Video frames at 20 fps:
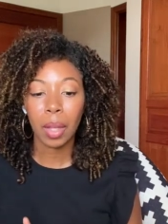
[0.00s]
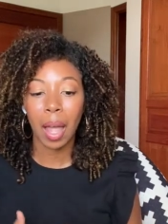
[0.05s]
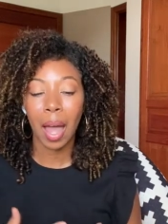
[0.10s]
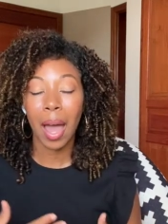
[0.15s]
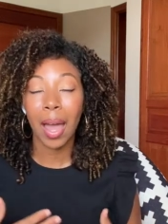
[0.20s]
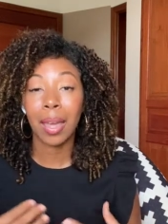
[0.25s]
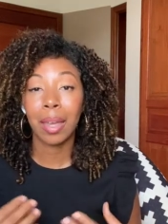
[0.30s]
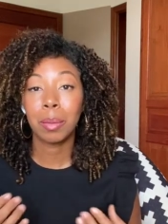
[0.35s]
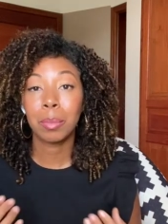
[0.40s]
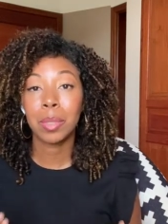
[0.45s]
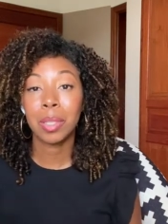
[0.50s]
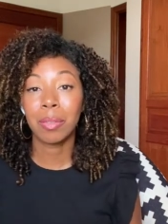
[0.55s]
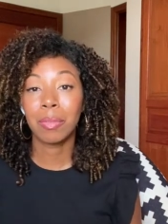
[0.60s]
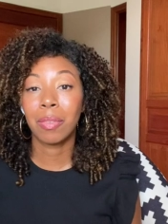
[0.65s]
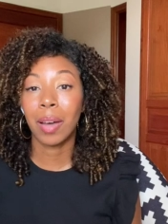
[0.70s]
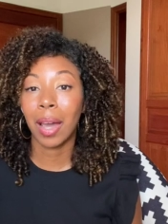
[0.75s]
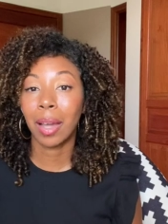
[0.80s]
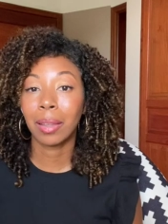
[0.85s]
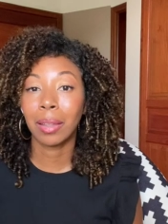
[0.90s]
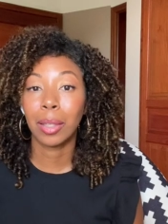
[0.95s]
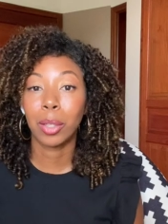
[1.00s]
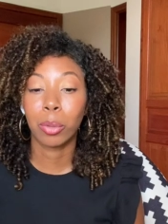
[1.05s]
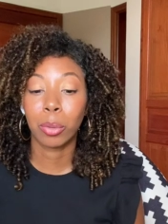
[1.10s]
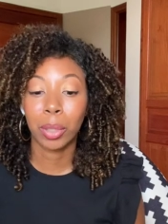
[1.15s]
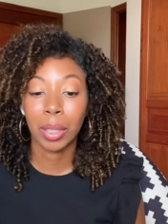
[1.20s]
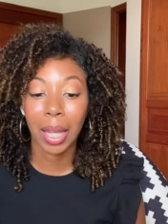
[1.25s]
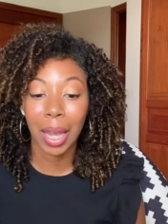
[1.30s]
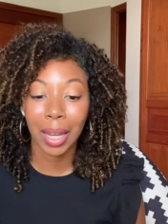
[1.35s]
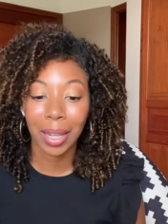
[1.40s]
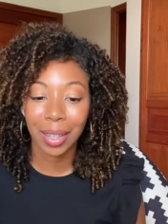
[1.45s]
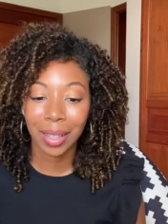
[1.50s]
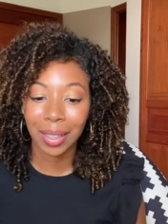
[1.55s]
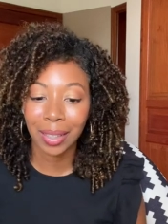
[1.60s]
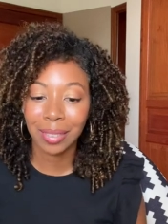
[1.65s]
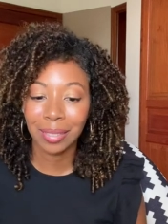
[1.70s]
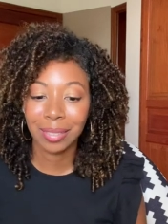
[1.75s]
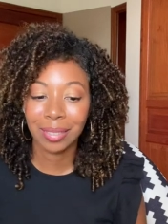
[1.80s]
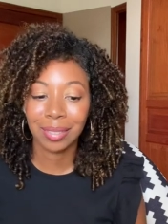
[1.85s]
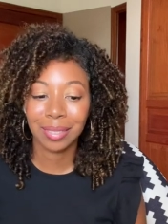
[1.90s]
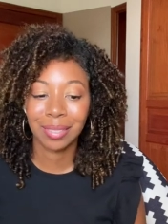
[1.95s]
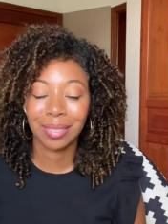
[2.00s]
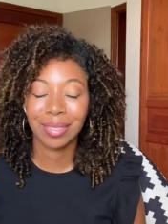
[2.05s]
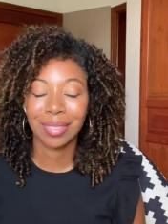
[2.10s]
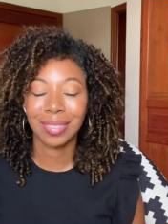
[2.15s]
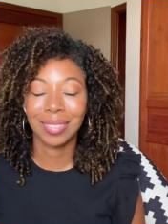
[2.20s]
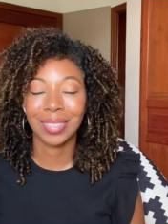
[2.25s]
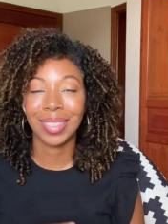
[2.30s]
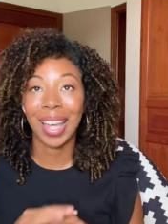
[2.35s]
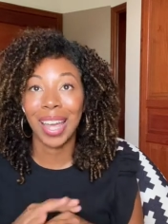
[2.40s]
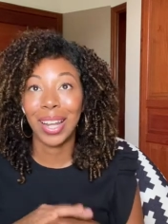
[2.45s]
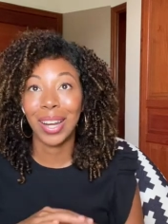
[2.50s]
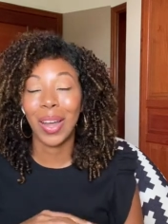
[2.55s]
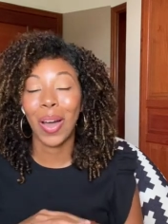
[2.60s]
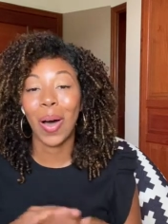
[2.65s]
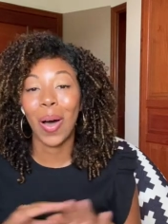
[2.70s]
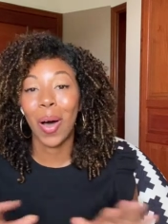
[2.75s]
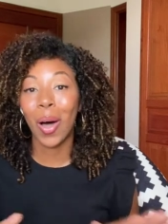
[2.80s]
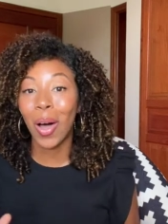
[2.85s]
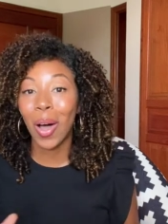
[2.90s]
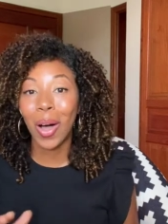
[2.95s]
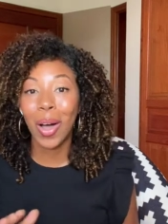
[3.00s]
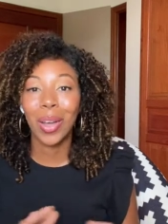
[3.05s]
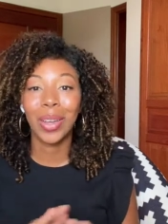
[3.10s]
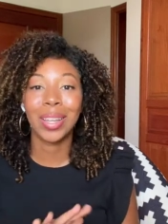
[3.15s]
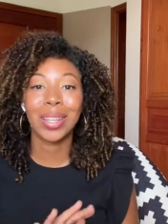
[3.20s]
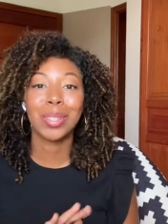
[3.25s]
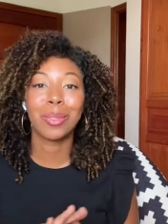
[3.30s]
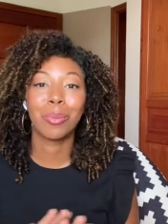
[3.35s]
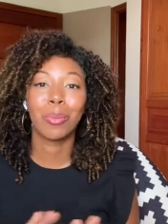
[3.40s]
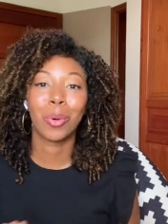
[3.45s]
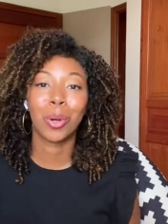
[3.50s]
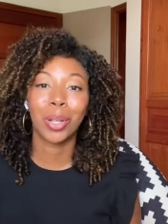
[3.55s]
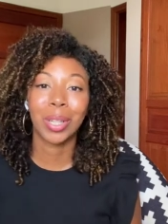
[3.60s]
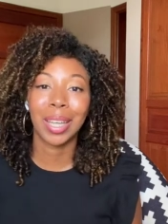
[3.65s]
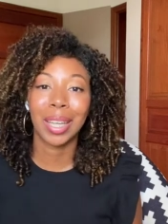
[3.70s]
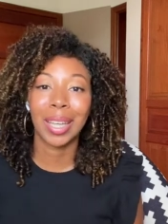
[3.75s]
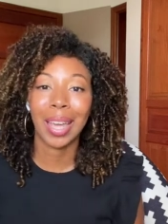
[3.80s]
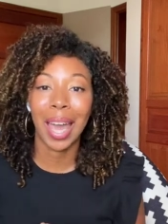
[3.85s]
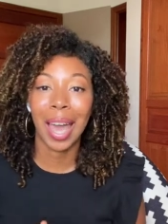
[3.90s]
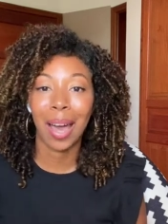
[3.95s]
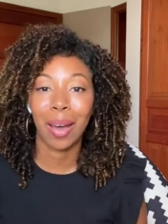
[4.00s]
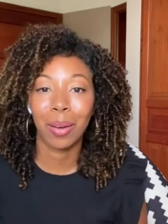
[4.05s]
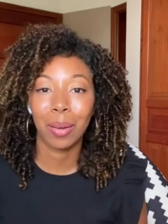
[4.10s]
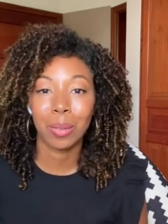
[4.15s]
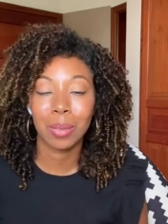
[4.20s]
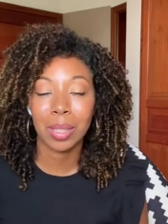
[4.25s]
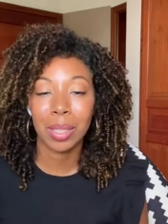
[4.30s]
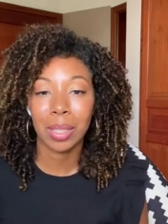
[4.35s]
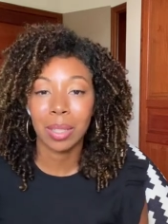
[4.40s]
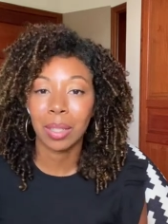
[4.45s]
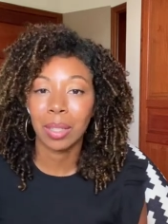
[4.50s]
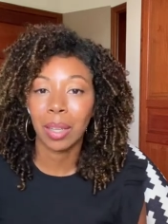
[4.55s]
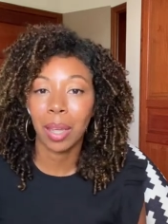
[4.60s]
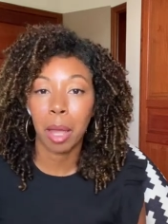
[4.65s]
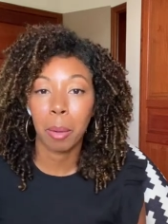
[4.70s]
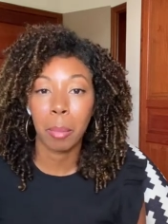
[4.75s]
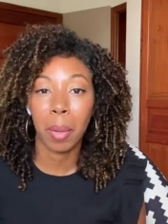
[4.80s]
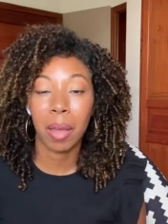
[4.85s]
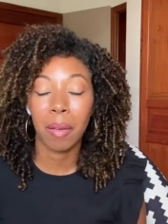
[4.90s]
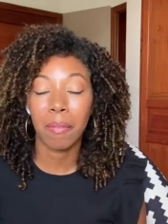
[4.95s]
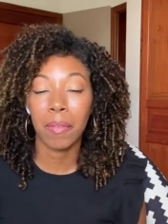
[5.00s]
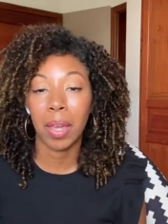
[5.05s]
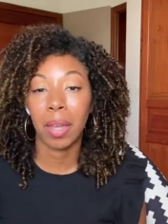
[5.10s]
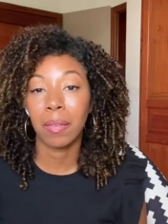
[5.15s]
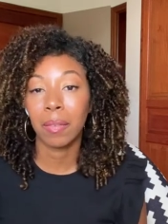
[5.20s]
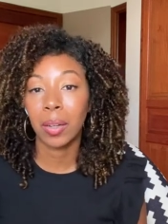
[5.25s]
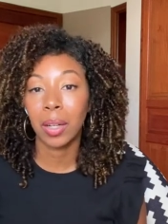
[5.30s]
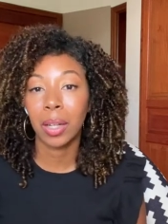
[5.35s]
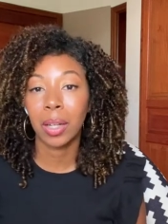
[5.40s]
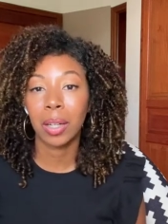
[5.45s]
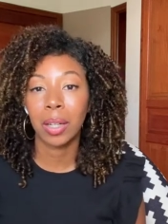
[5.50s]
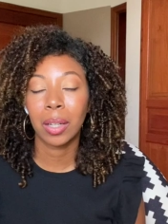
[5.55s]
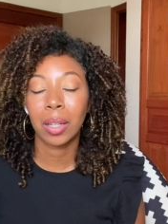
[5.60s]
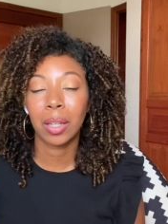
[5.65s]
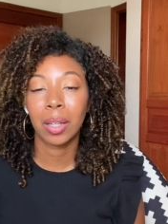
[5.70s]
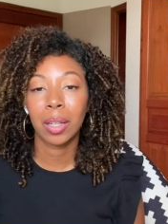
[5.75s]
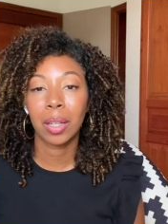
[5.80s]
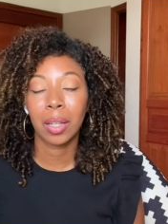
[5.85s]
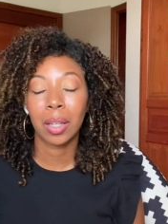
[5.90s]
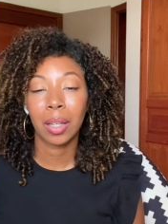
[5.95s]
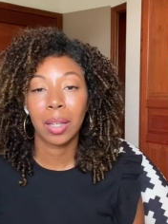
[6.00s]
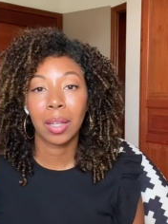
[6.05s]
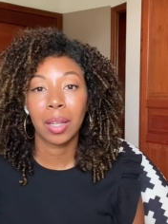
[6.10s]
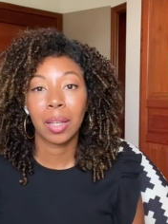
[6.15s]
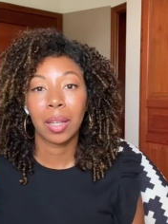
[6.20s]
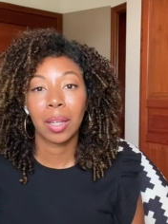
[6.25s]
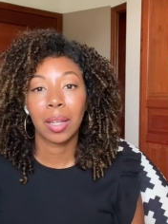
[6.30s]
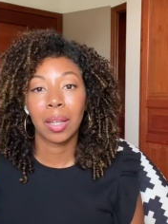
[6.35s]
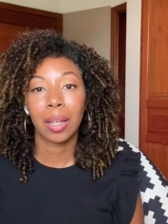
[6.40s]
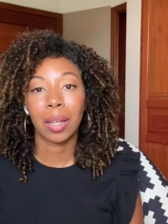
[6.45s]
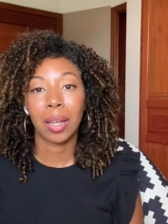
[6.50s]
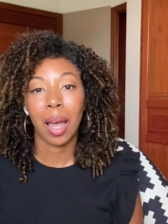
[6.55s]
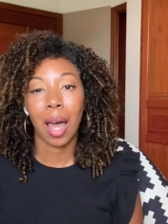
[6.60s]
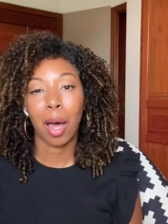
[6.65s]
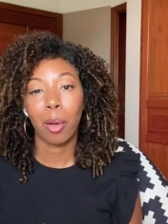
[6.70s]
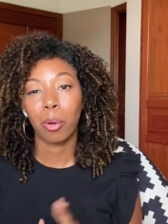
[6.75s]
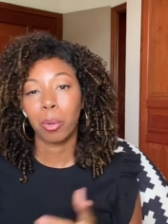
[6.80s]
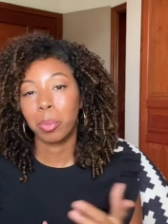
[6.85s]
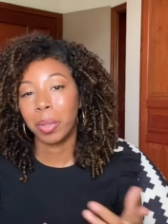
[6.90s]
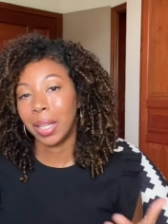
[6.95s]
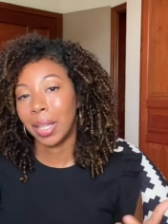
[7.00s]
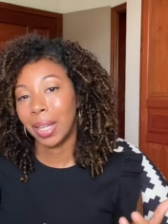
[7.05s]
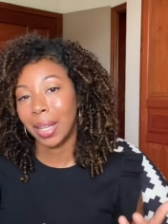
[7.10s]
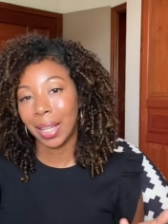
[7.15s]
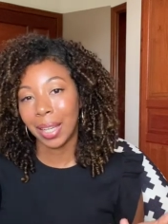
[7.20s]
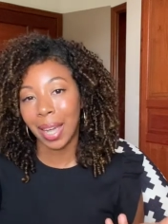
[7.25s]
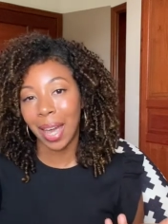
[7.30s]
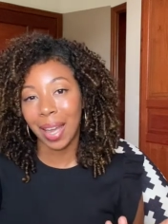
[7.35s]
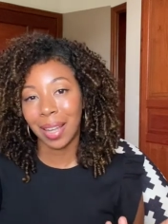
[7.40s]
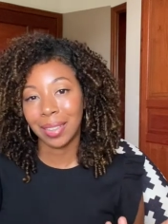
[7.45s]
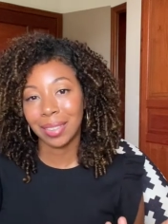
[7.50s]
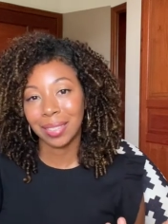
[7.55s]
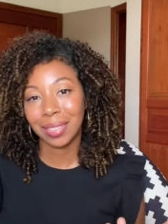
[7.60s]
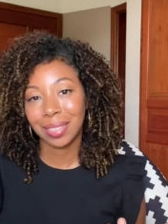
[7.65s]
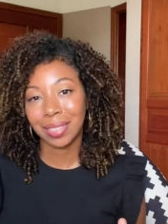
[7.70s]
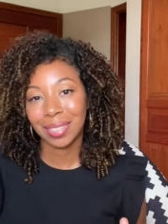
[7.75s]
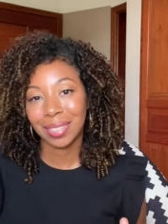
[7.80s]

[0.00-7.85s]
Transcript: I am divinely created, and all is working out in my favor. I'll repeat it again.